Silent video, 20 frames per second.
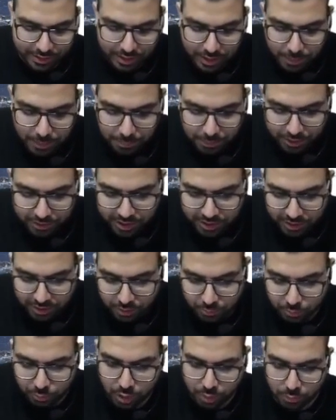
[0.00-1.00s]
the person
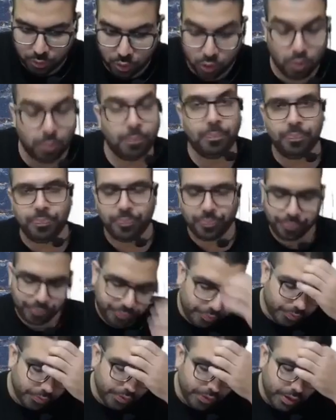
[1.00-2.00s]
from whom
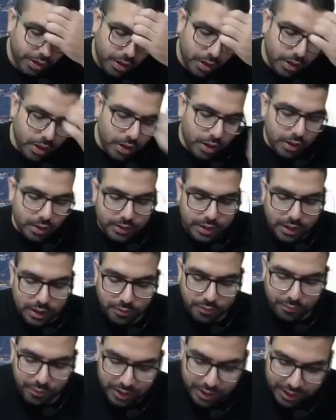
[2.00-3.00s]
the
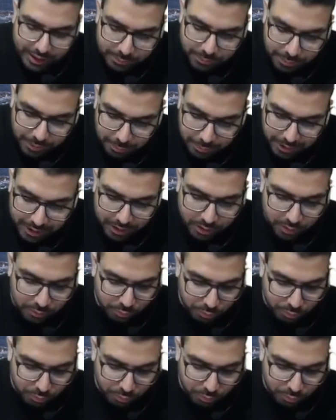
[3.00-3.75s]
refund has been made